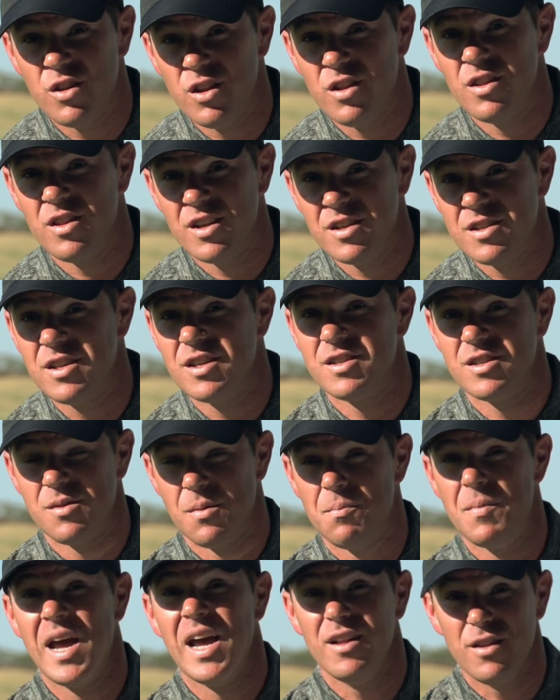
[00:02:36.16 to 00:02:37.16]
this is
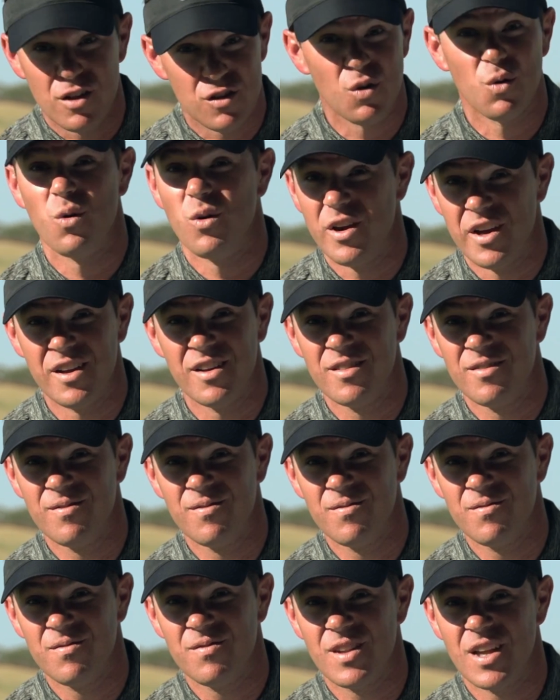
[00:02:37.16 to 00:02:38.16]
mandatory.
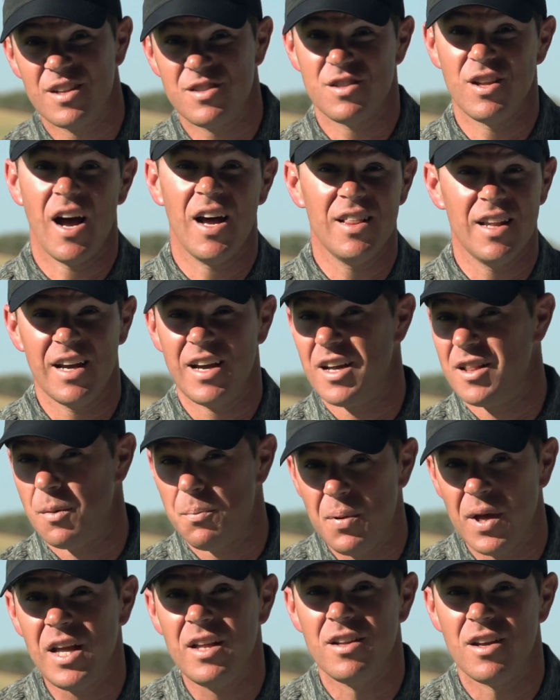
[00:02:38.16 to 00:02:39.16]
It's not like an
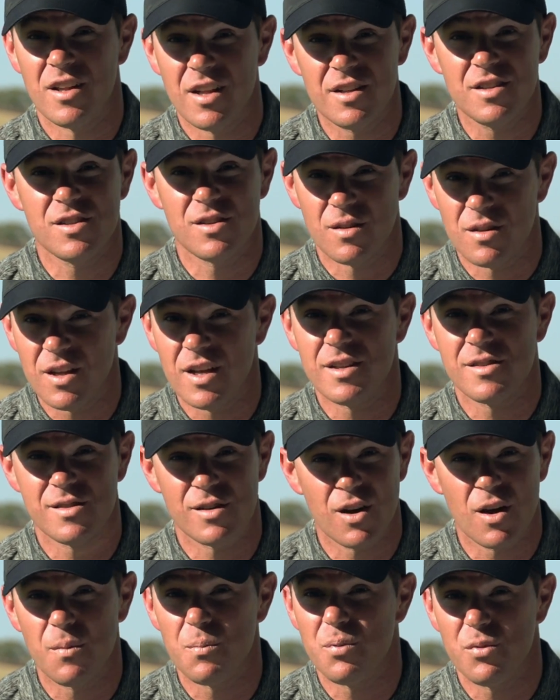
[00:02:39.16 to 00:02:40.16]
opinion, it's
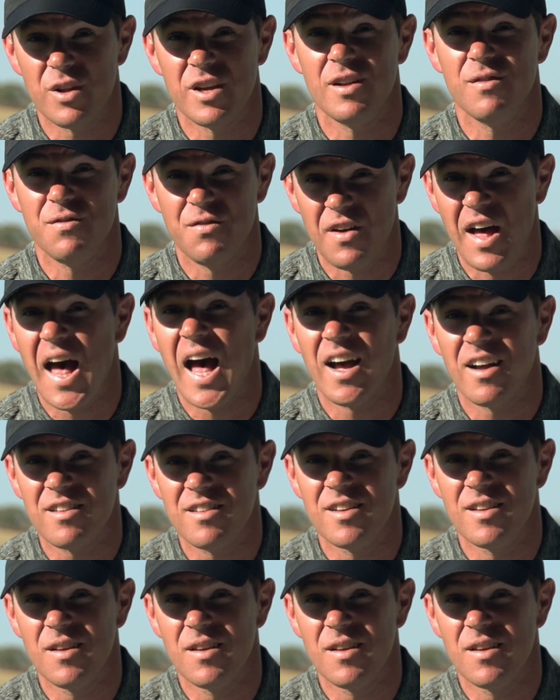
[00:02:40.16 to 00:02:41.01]
a complete fact.